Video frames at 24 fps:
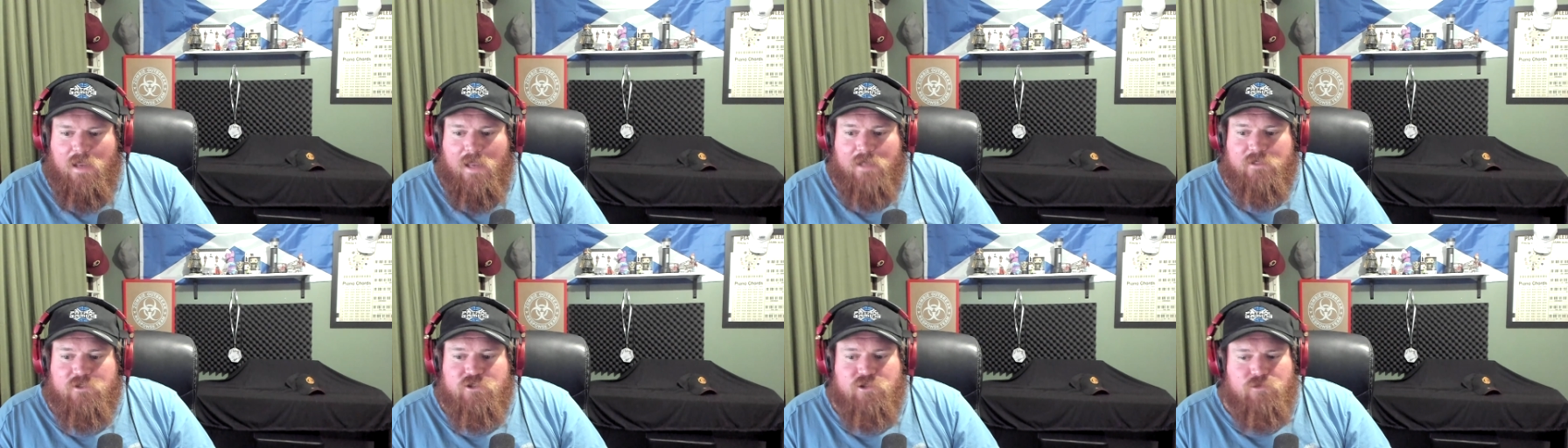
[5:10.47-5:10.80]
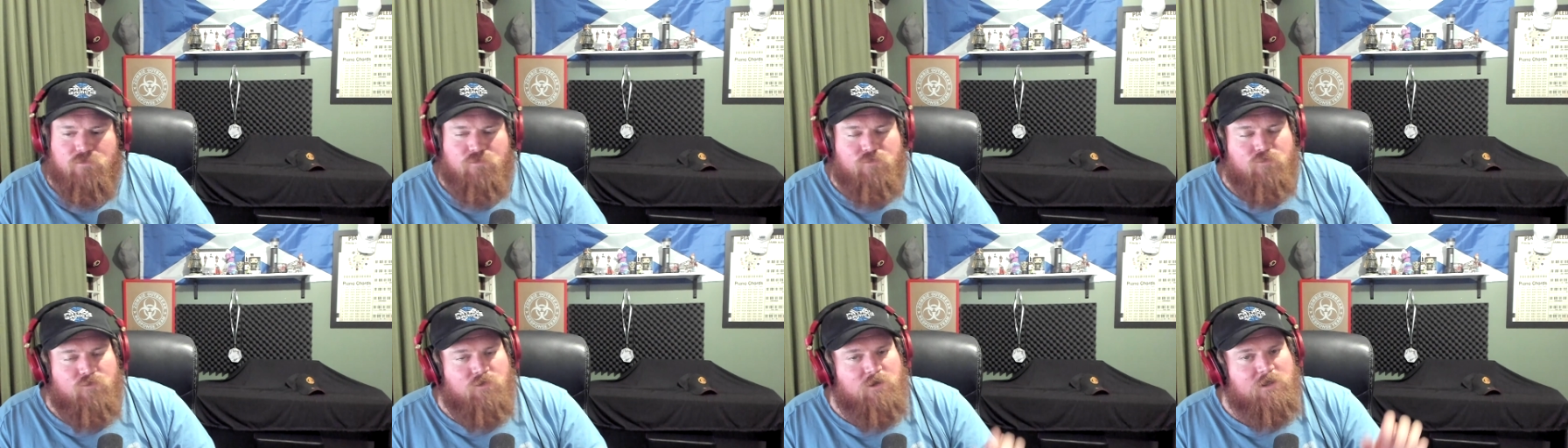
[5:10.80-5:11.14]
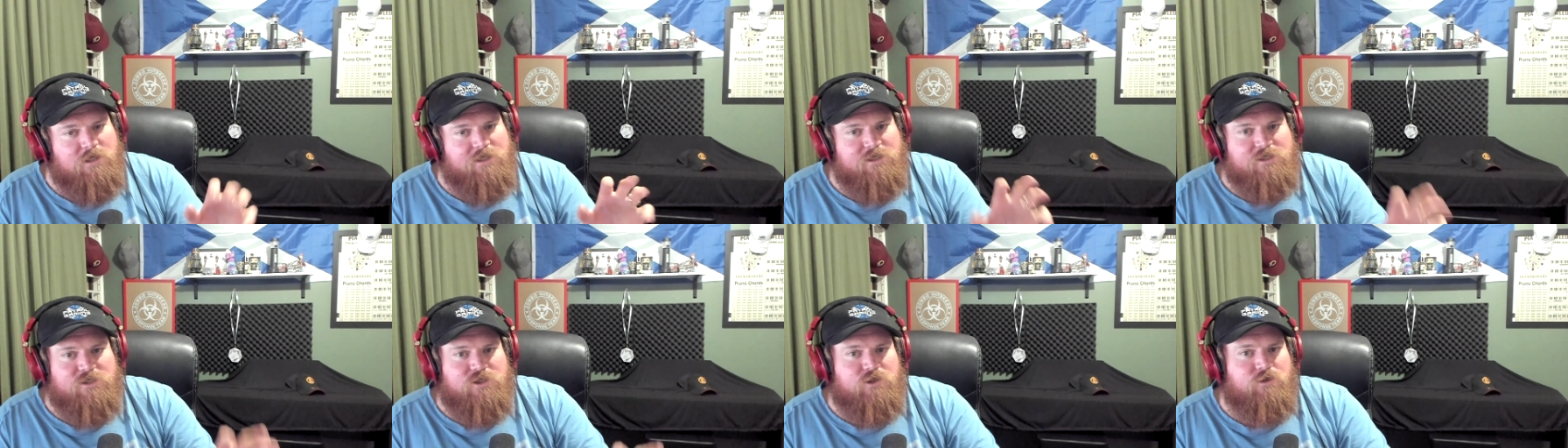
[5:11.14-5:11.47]
she
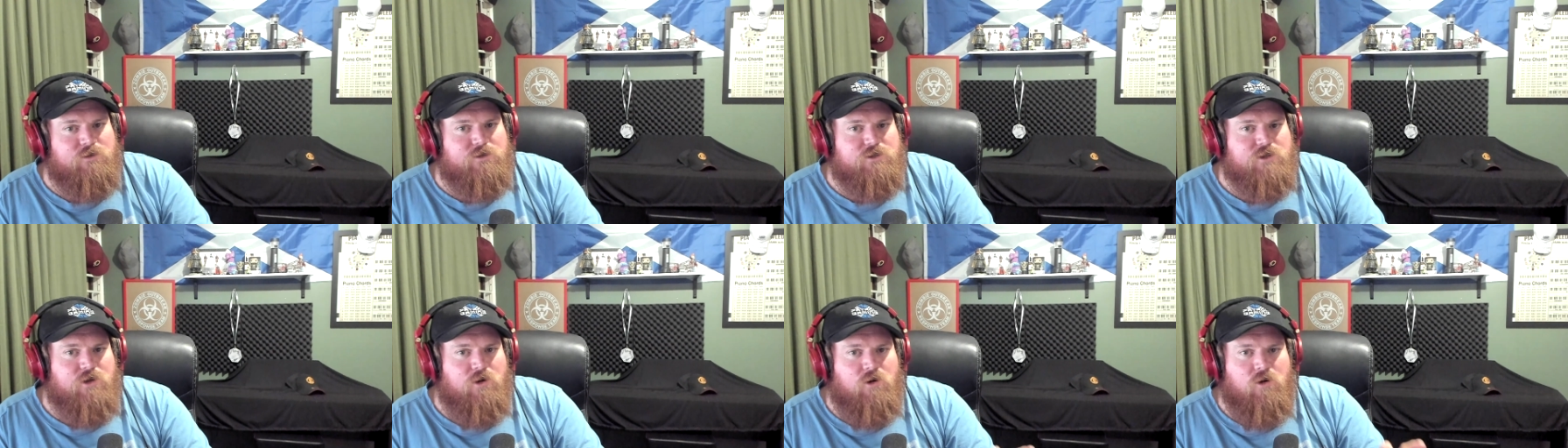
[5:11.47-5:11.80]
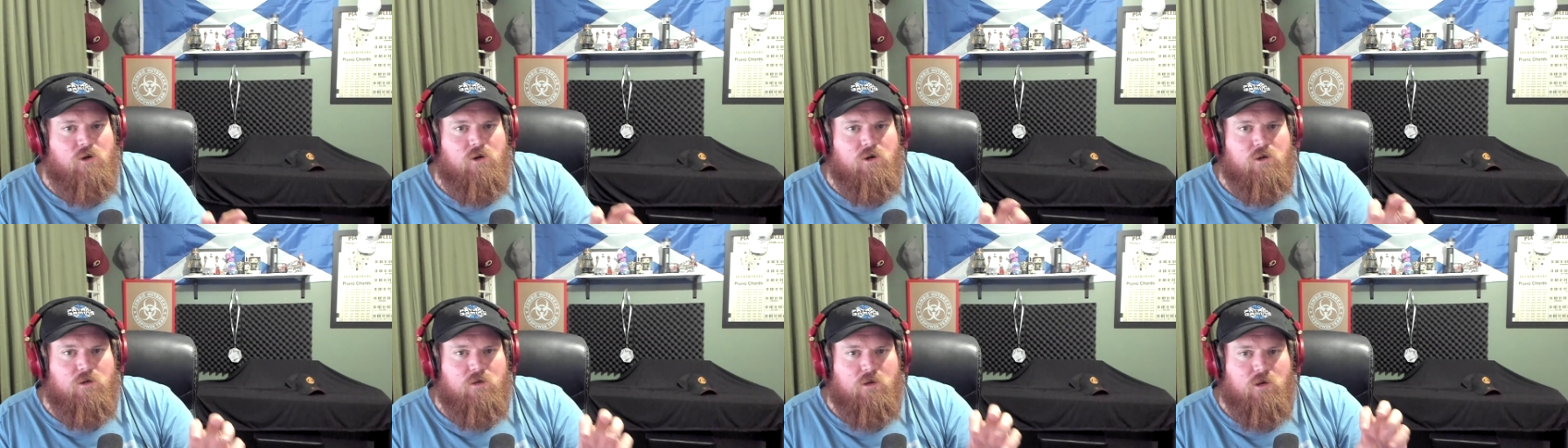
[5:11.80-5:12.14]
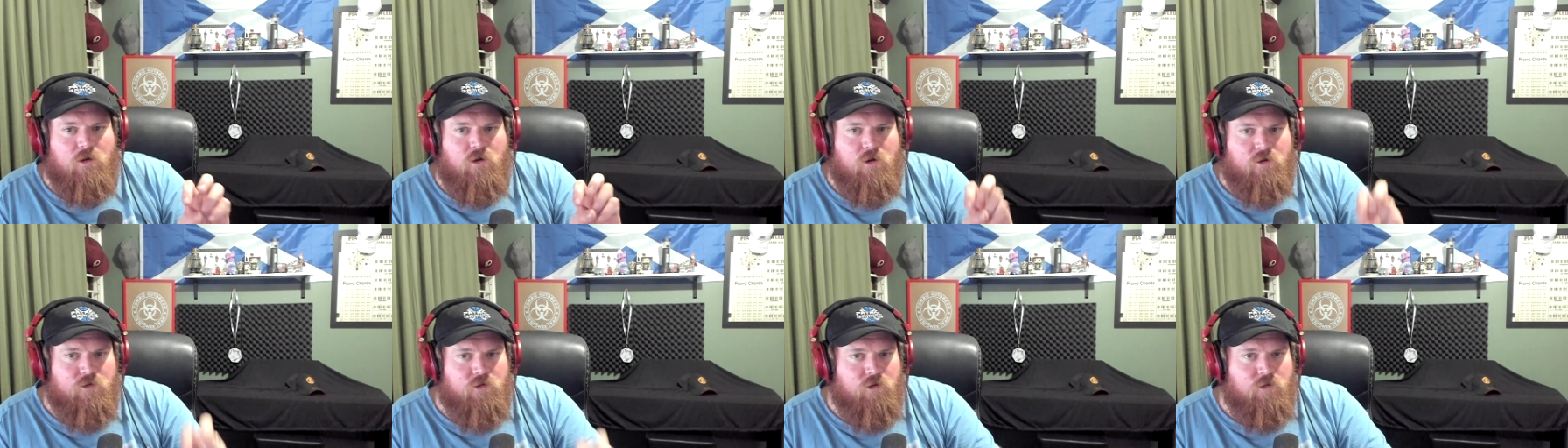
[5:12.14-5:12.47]
really suits her
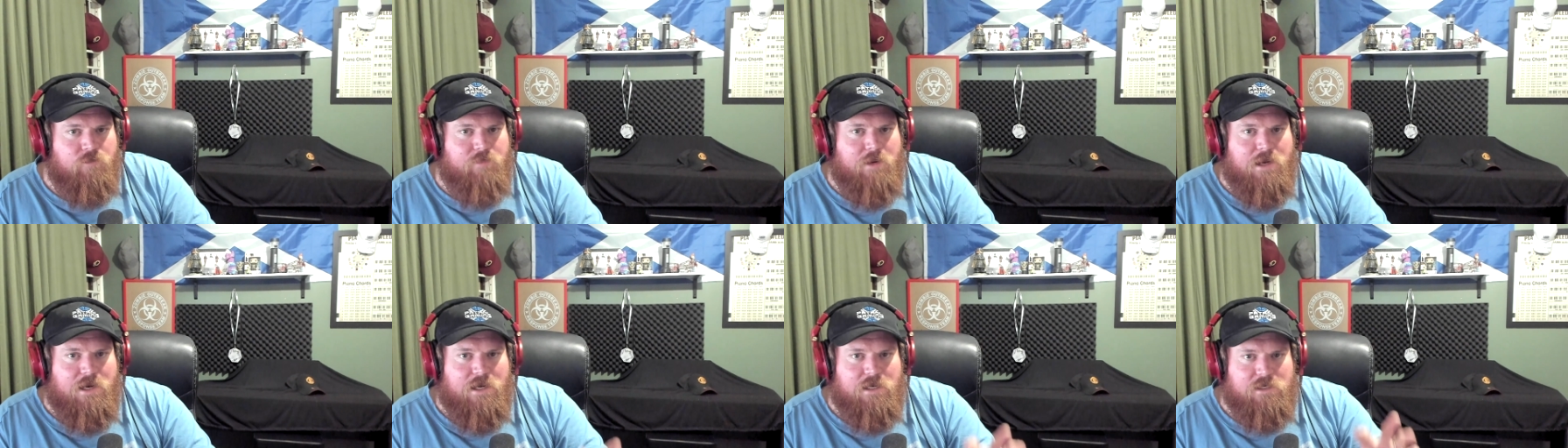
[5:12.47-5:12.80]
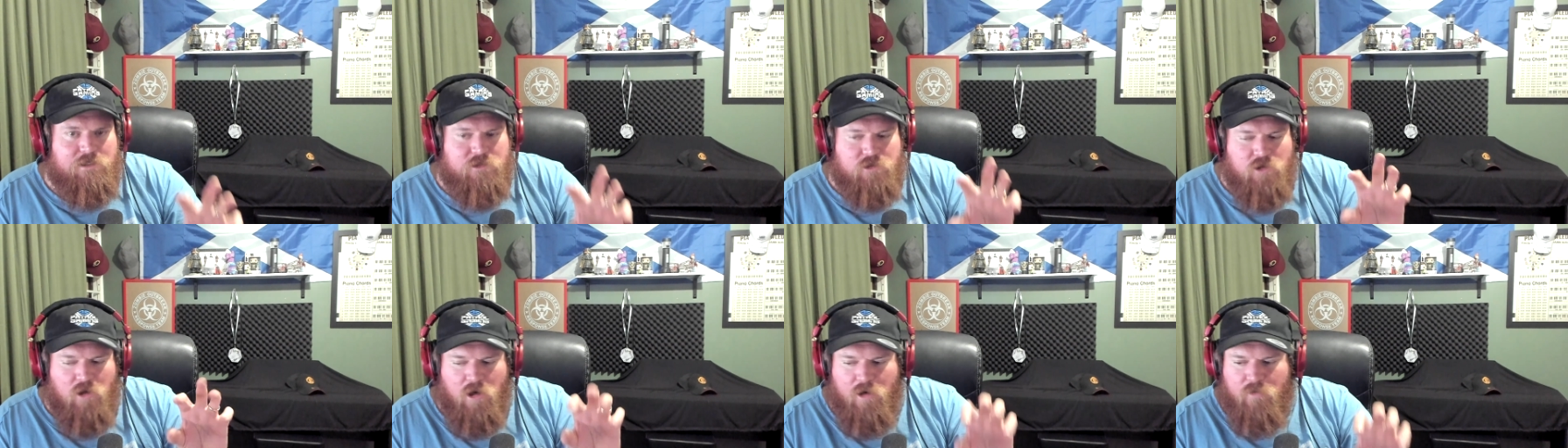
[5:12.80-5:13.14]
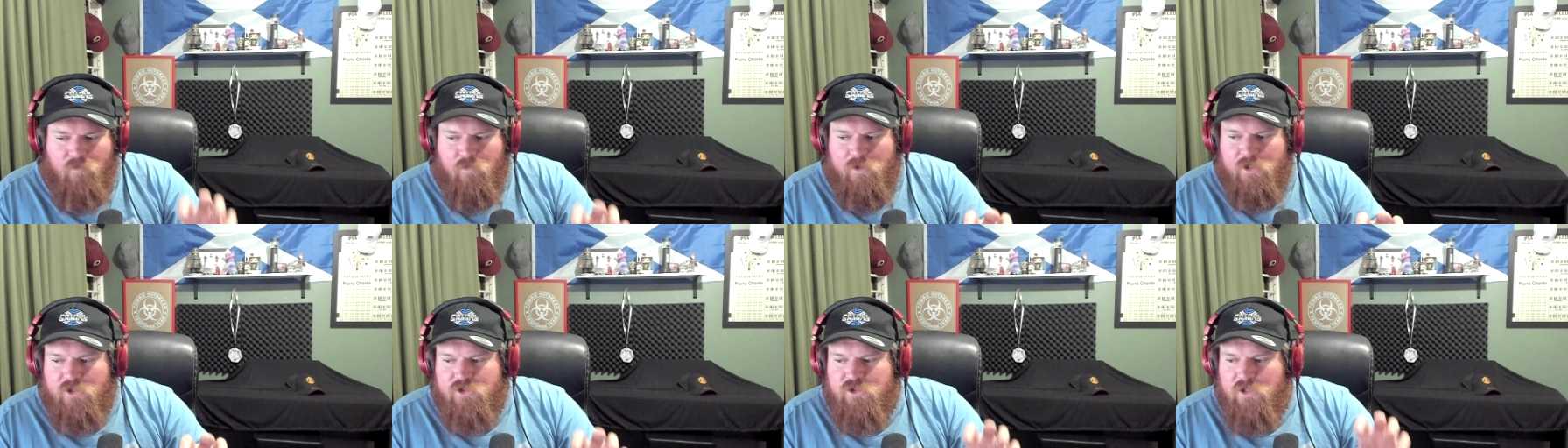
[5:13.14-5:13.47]
new band
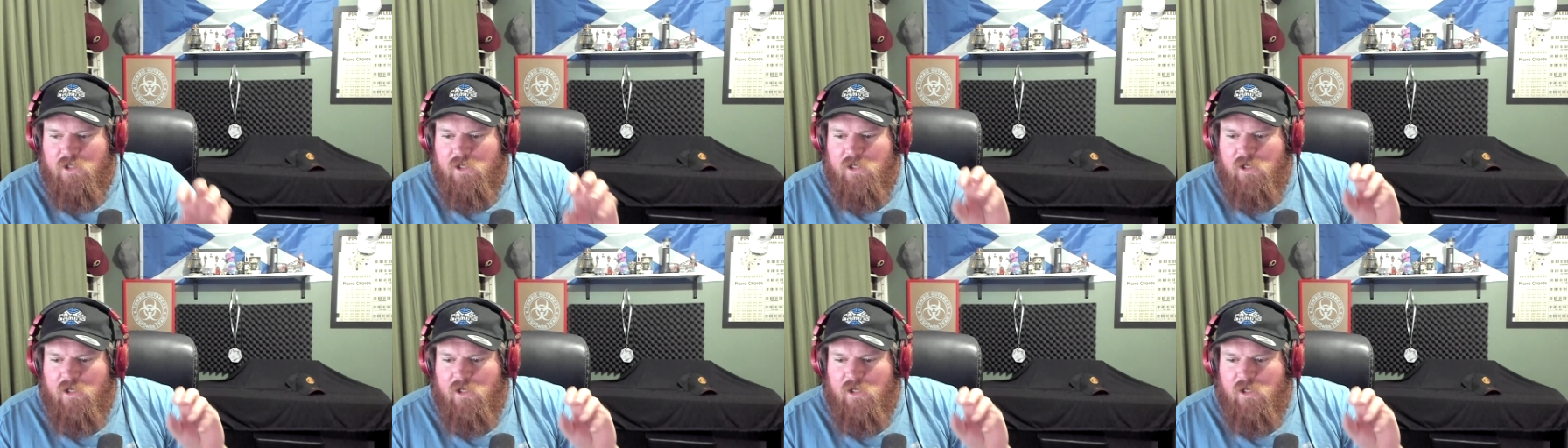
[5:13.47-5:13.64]
Nightwish.